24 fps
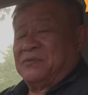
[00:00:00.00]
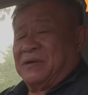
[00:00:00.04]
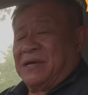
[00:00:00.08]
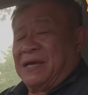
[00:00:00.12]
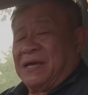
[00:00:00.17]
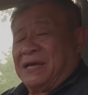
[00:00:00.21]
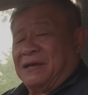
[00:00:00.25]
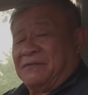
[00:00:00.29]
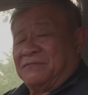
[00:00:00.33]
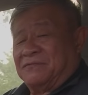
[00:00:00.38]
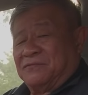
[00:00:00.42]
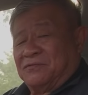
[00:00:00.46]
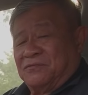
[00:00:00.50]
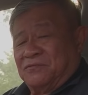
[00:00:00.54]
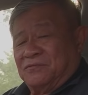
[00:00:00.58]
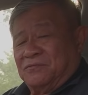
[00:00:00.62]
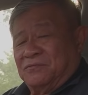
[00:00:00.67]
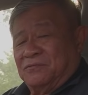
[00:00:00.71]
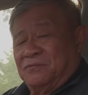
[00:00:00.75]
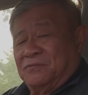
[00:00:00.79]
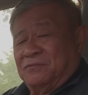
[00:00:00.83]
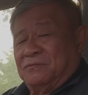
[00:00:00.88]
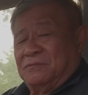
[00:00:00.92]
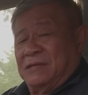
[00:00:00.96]
we have
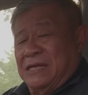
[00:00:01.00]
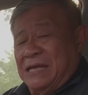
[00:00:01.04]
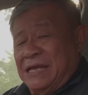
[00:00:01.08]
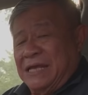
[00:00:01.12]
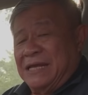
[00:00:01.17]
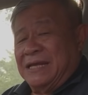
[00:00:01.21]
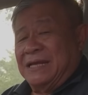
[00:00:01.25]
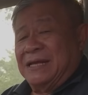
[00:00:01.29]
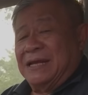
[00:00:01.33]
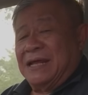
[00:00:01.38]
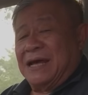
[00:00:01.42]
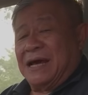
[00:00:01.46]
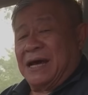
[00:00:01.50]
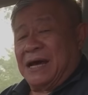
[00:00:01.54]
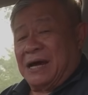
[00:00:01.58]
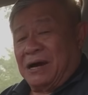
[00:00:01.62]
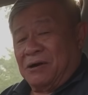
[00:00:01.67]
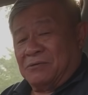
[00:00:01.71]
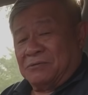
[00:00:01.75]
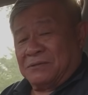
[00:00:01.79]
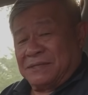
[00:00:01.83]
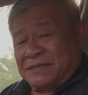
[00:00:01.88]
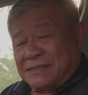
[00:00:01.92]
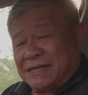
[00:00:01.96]
to eat
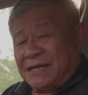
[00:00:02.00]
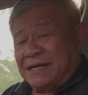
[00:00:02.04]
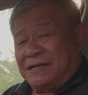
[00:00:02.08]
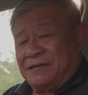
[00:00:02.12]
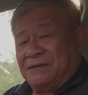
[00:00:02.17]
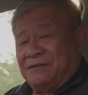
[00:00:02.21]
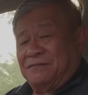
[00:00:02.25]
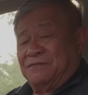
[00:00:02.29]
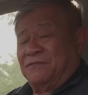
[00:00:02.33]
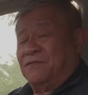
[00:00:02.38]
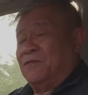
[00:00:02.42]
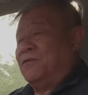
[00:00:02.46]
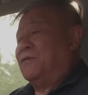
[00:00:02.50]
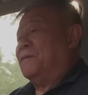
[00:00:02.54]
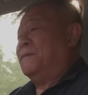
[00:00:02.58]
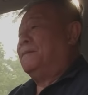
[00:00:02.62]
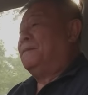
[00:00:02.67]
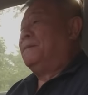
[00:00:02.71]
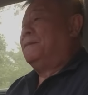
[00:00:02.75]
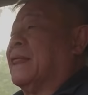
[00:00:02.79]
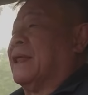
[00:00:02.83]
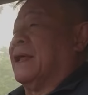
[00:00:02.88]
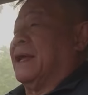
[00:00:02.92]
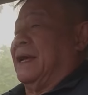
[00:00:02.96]
outside of home.
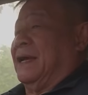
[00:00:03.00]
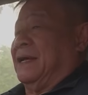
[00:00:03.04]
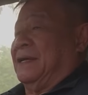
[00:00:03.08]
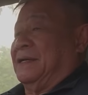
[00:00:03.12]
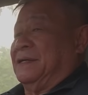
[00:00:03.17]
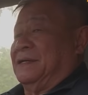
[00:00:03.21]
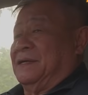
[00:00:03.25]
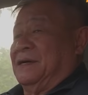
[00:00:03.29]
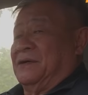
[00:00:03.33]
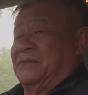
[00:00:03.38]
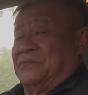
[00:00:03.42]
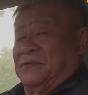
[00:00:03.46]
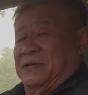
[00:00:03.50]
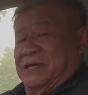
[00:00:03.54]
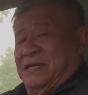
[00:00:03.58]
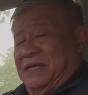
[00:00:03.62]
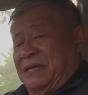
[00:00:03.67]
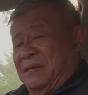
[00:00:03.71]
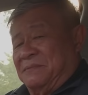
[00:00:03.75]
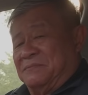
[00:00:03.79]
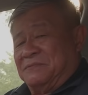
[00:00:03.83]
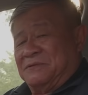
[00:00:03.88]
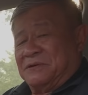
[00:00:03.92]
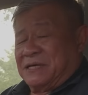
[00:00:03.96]
And with the
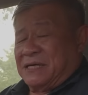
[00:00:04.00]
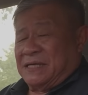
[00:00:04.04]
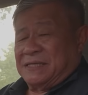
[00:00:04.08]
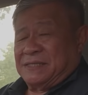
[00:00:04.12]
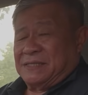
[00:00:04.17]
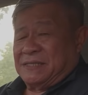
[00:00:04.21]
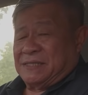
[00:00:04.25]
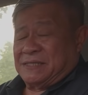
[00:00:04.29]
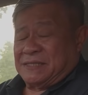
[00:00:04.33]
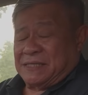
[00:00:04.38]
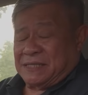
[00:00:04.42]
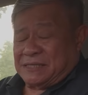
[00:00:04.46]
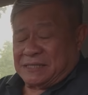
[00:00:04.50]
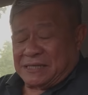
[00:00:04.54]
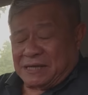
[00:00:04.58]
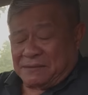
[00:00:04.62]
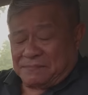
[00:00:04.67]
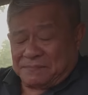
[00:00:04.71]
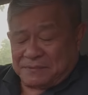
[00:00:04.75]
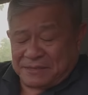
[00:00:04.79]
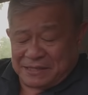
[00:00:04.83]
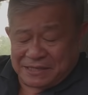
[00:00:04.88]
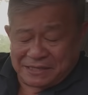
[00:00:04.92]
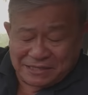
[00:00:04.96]
number of cases that's
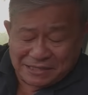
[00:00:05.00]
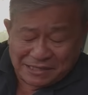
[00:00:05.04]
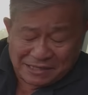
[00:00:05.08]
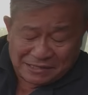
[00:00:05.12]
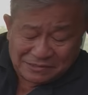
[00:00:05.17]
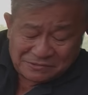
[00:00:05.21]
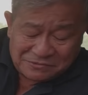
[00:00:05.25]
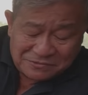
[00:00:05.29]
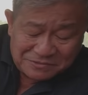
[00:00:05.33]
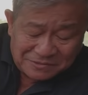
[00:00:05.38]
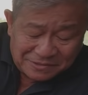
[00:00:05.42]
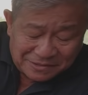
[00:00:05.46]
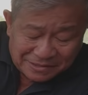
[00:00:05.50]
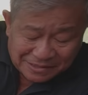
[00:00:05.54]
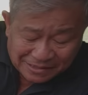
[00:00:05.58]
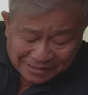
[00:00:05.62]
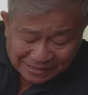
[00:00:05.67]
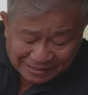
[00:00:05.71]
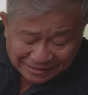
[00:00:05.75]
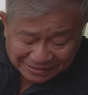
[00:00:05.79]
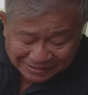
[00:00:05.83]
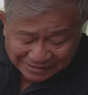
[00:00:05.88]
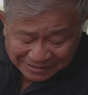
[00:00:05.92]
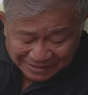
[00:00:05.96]
happening now,
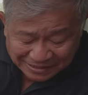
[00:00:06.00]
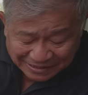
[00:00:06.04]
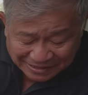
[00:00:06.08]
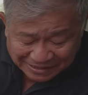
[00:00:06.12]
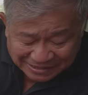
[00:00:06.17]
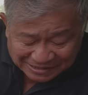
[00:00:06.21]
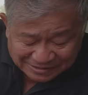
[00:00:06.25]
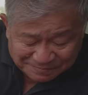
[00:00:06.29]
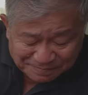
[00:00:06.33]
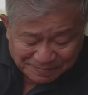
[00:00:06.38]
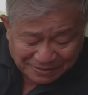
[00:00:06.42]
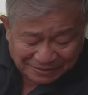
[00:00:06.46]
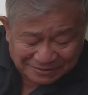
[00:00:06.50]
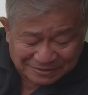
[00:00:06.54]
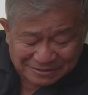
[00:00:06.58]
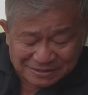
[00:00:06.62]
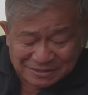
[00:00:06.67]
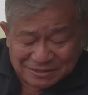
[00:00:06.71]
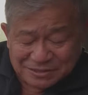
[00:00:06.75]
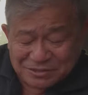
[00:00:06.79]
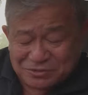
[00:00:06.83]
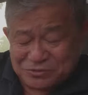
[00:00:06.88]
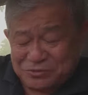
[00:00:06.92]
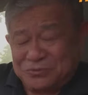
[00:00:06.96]
I think it's
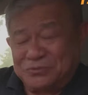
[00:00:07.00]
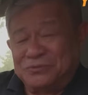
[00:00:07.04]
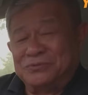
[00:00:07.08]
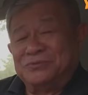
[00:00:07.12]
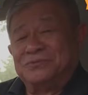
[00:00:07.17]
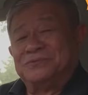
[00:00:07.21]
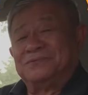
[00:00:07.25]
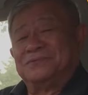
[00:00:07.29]
better to